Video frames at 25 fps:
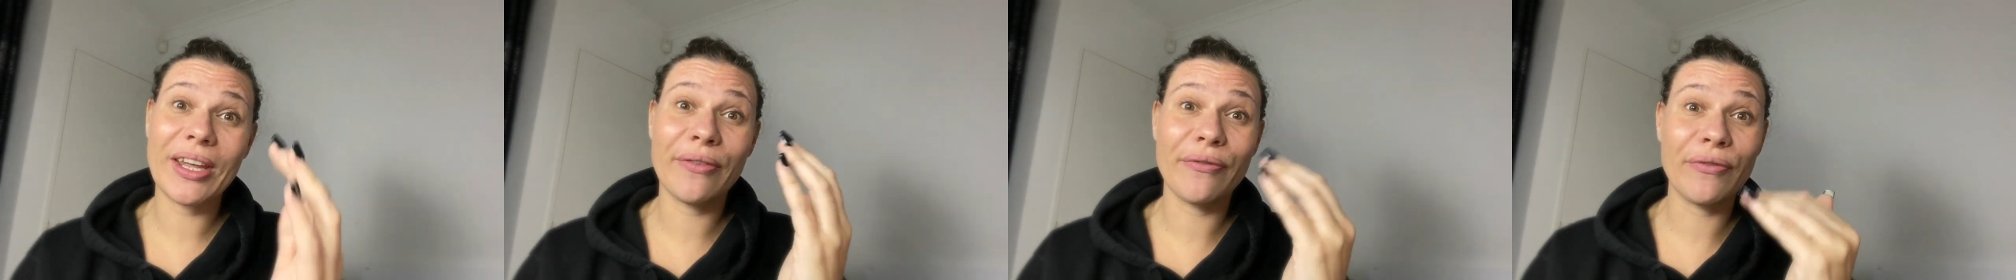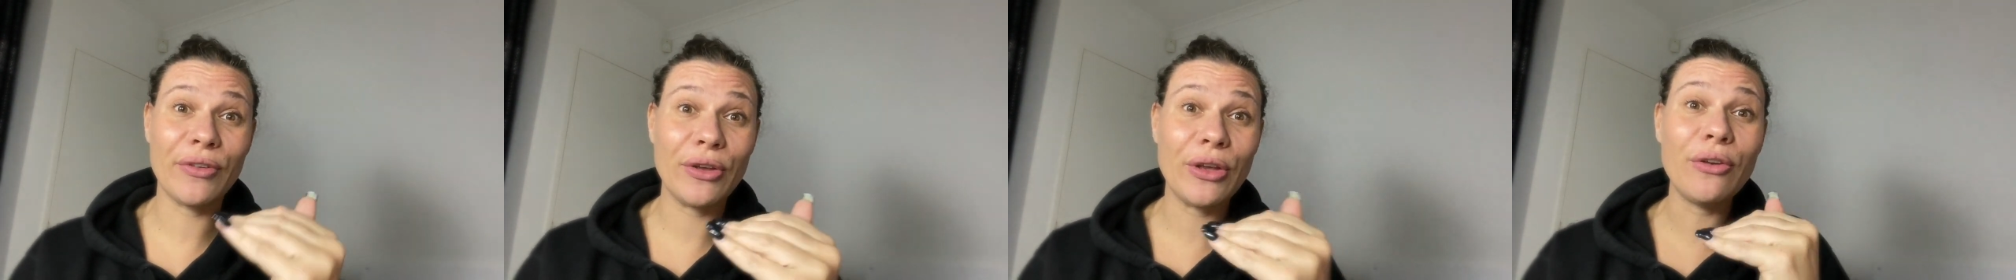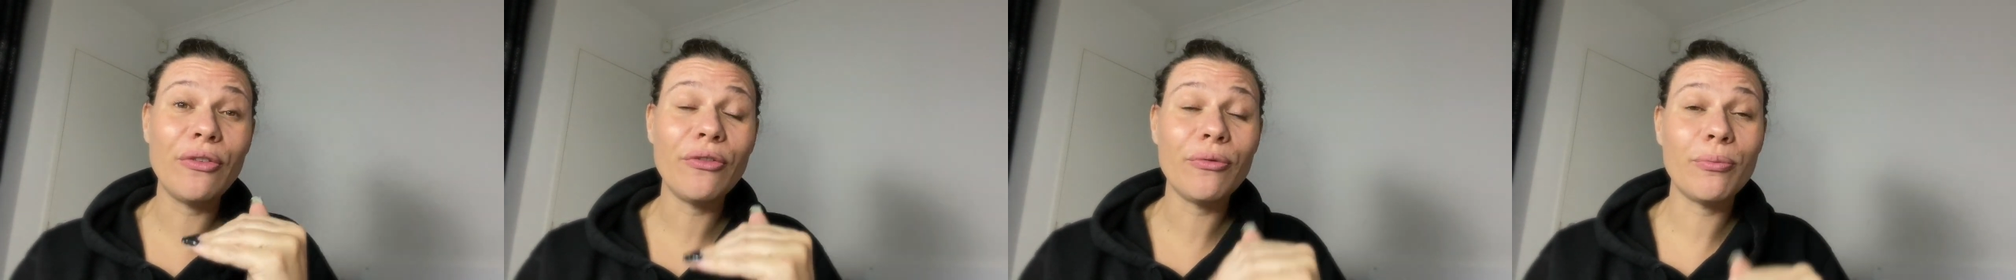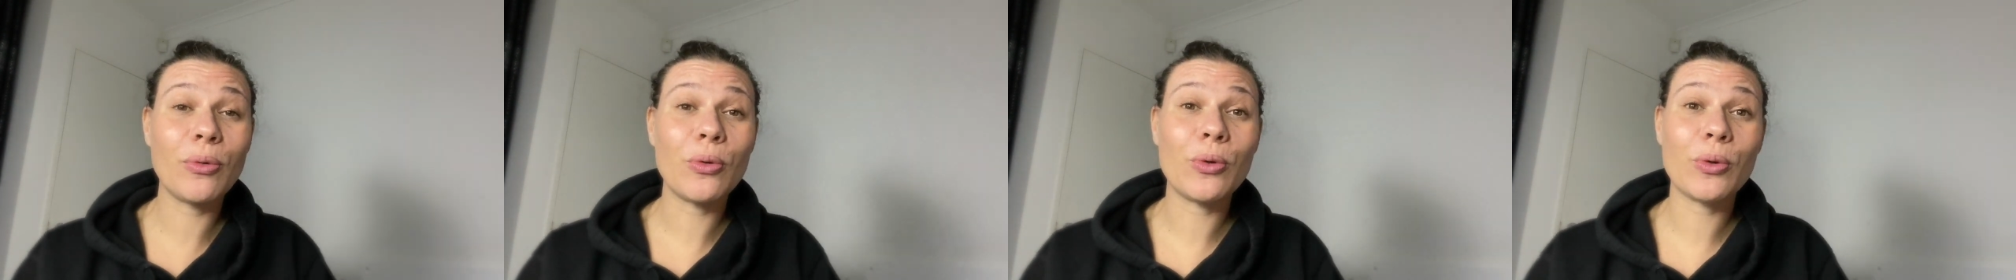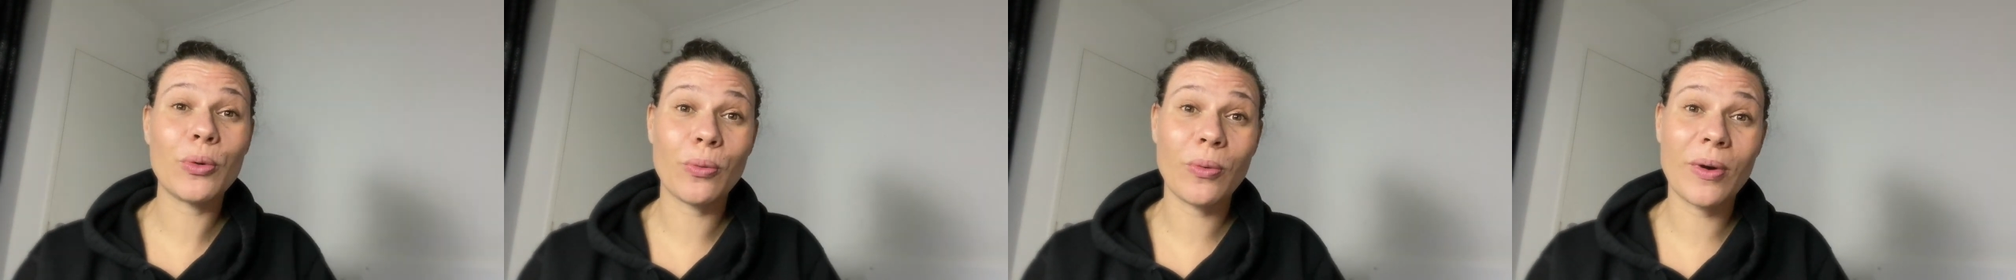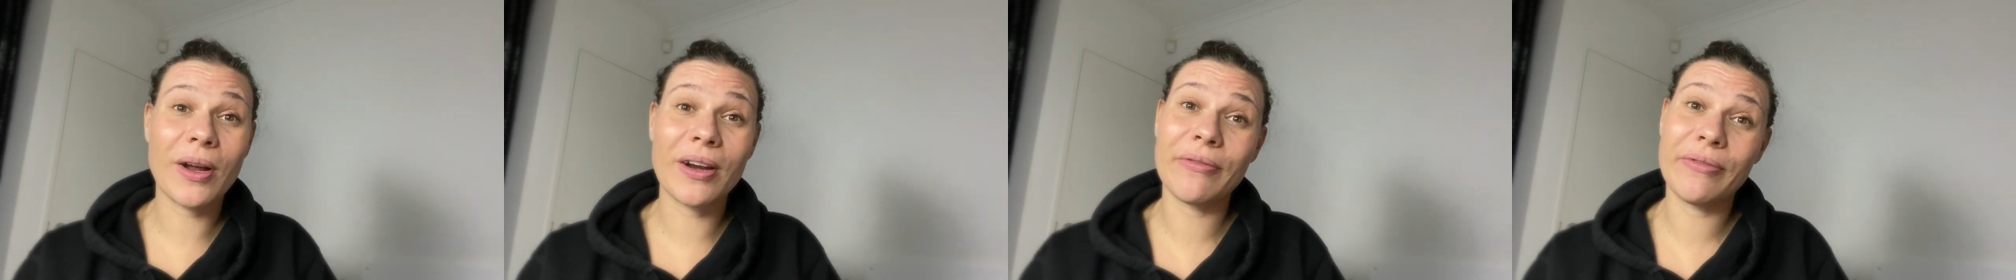if you've
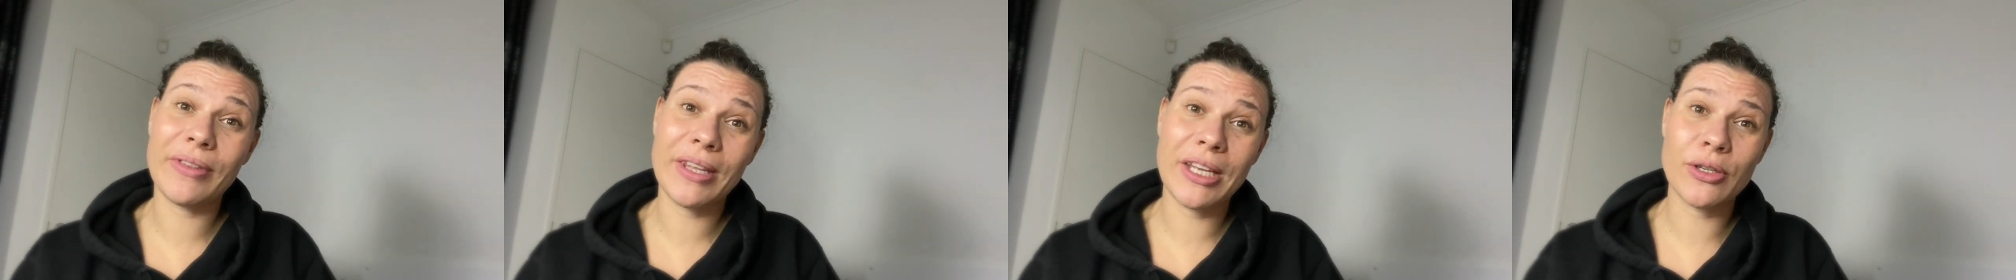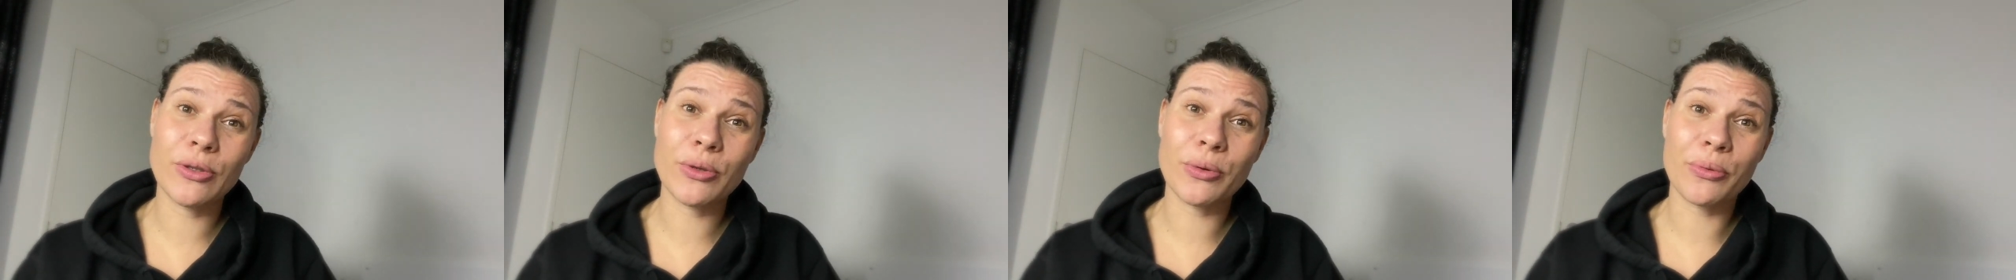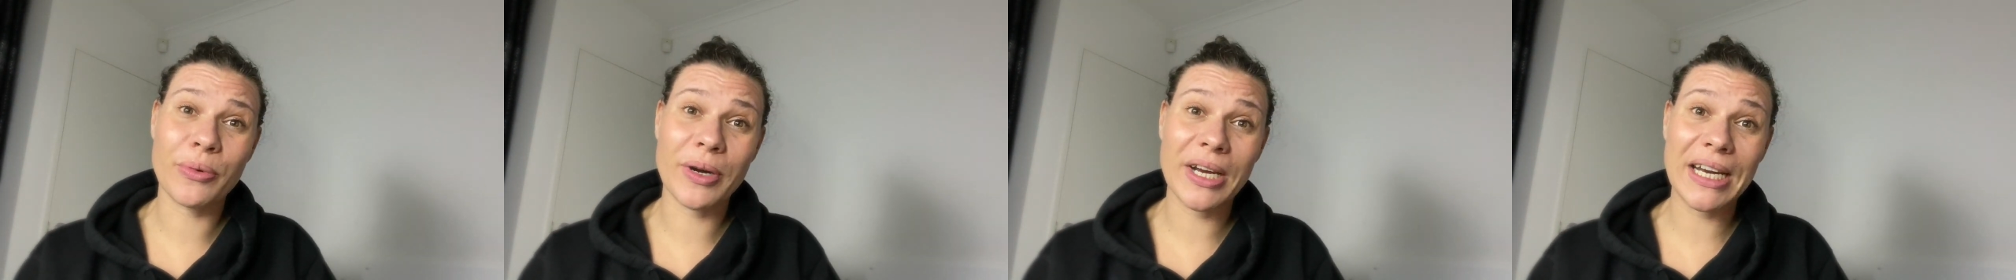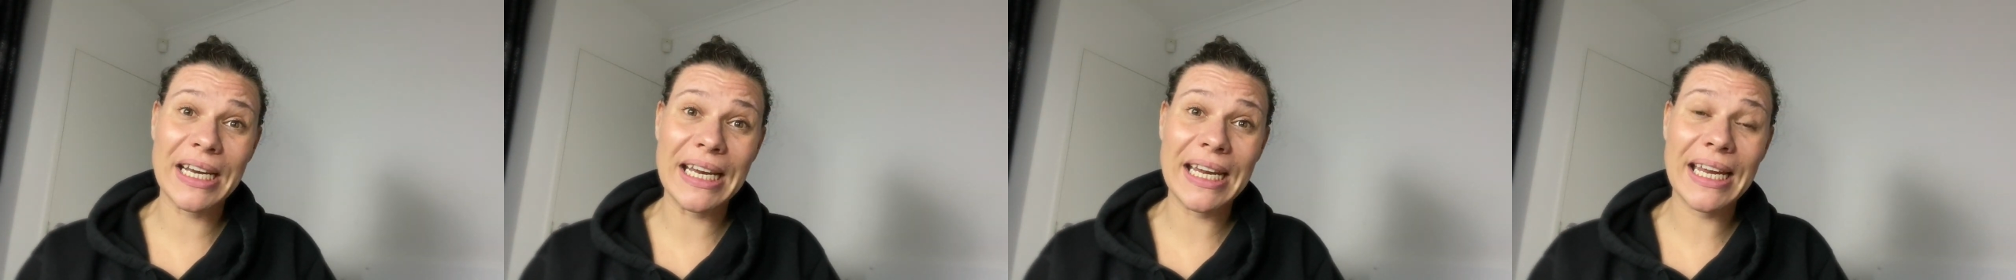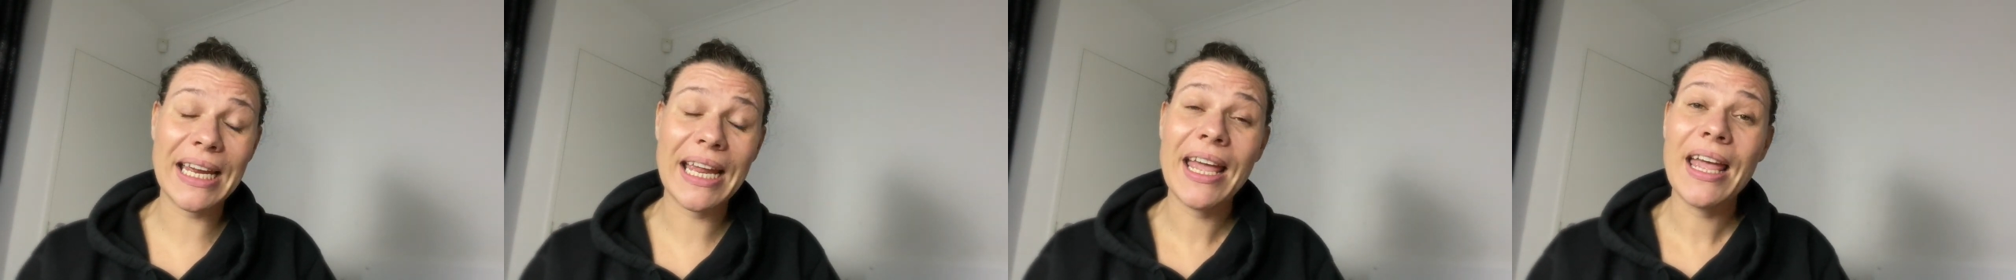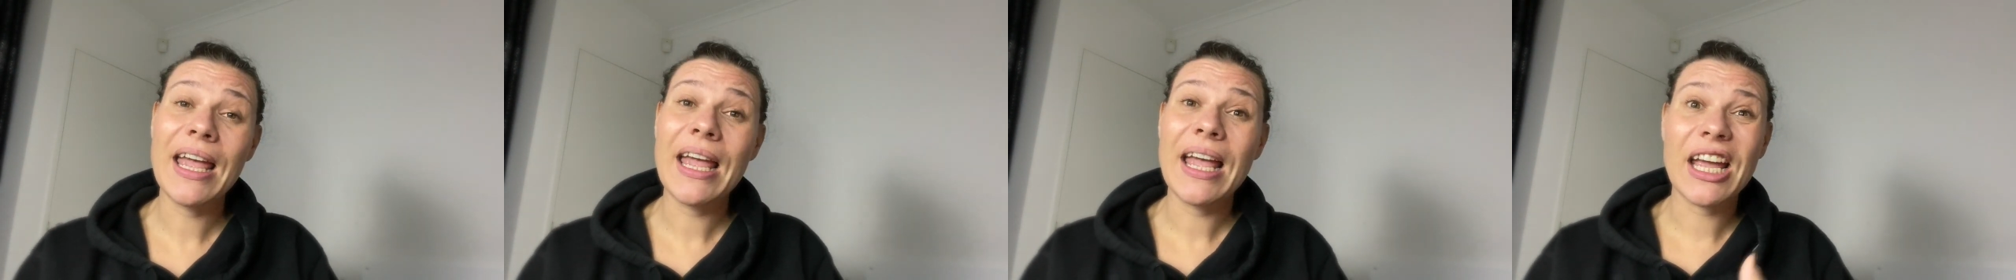bought one of these
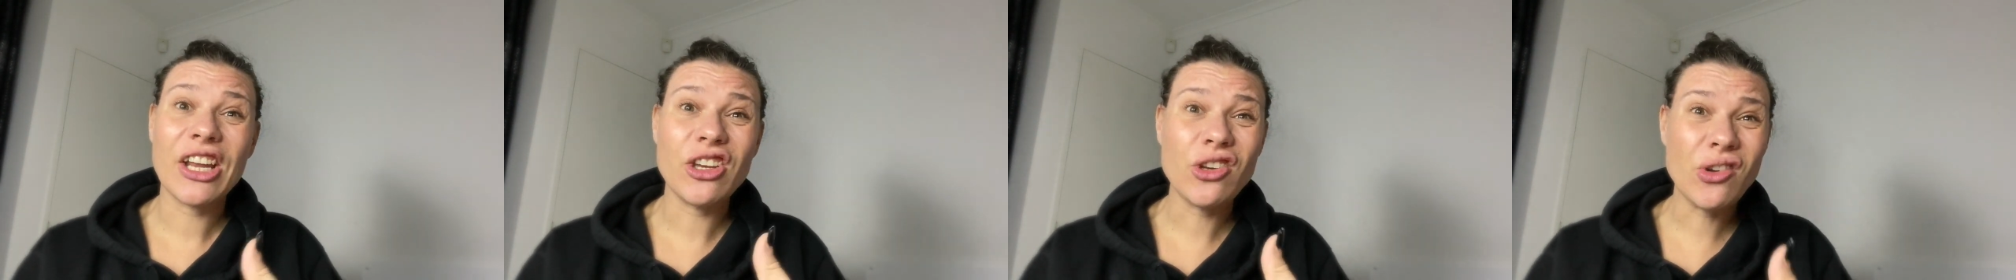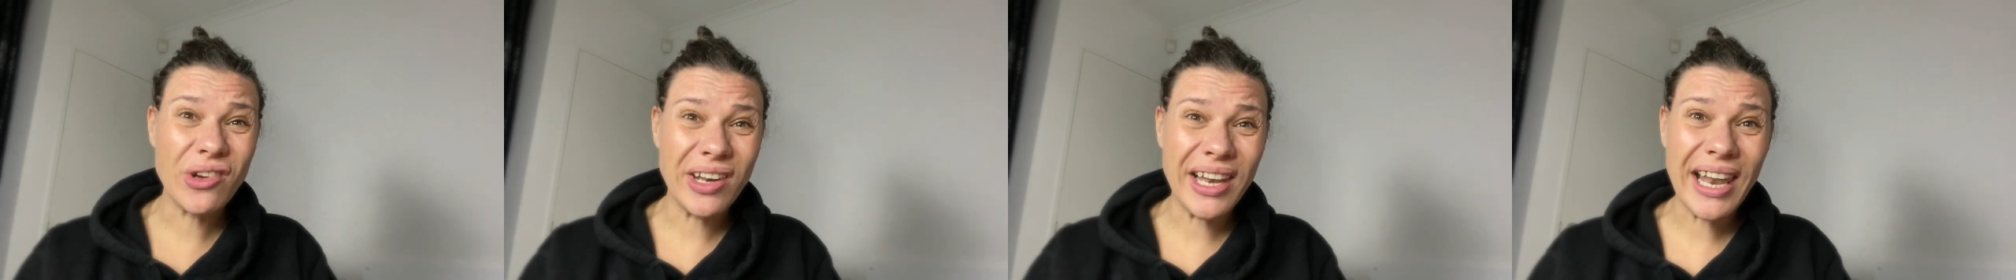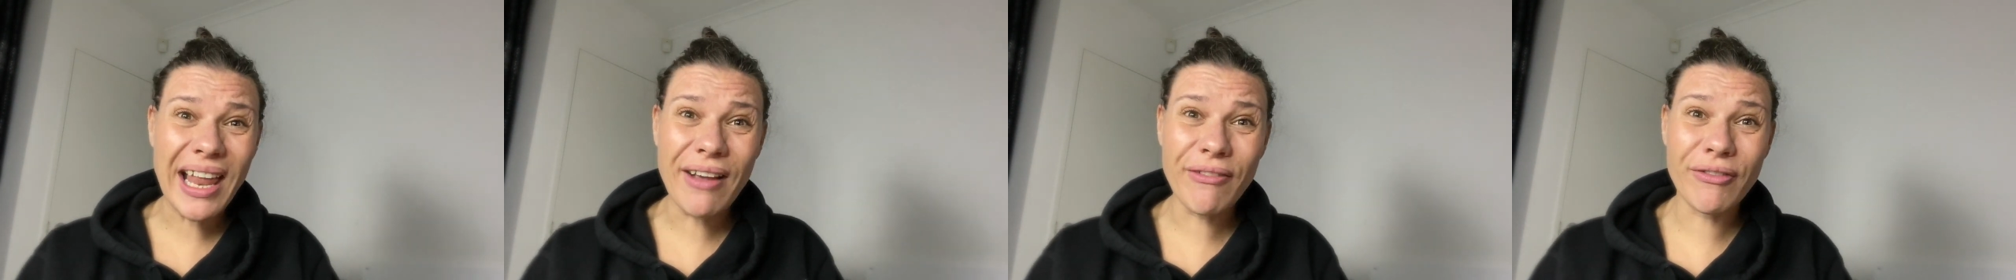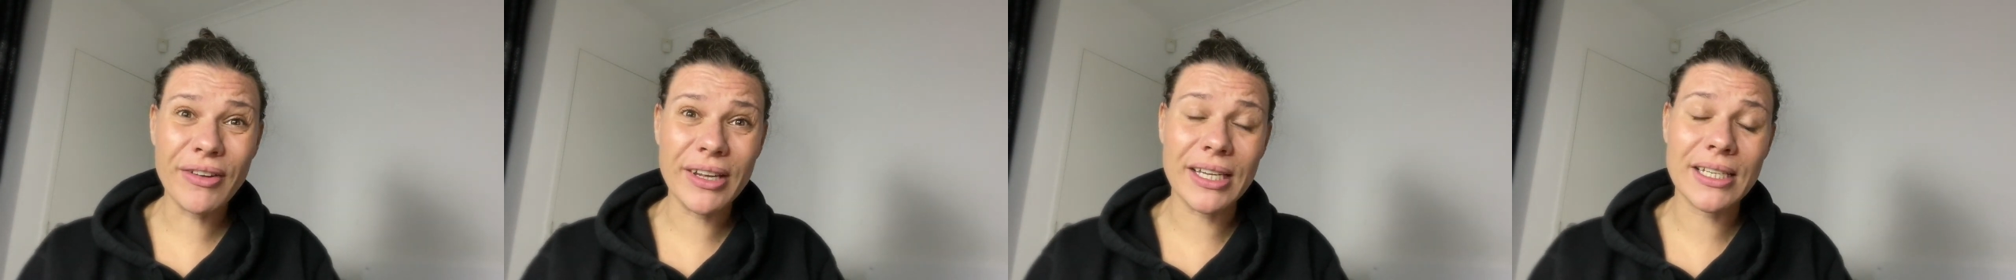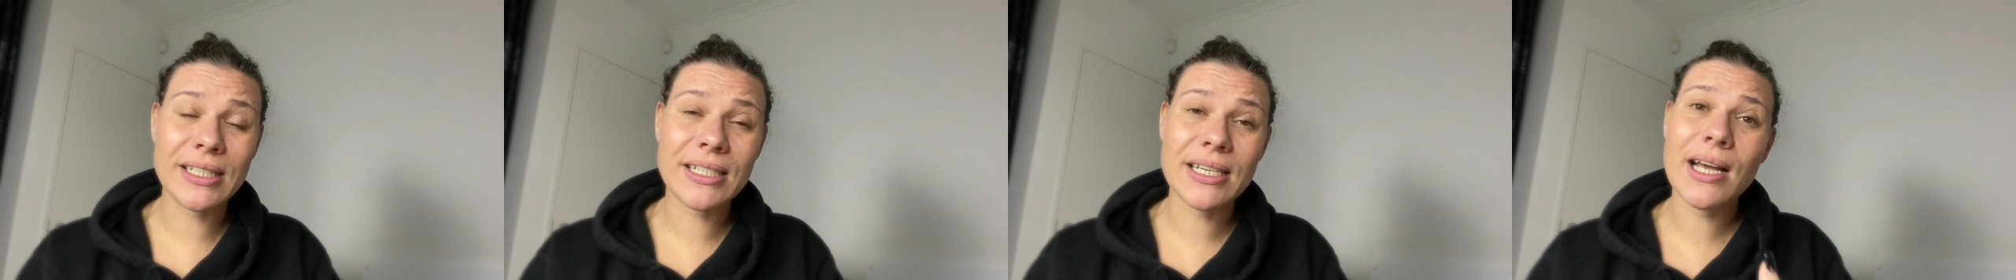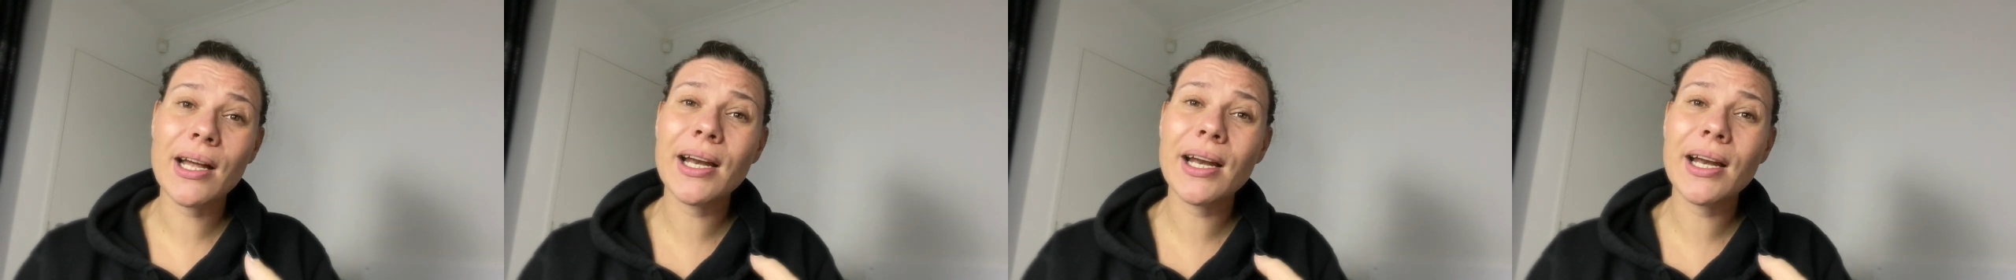already and you love it.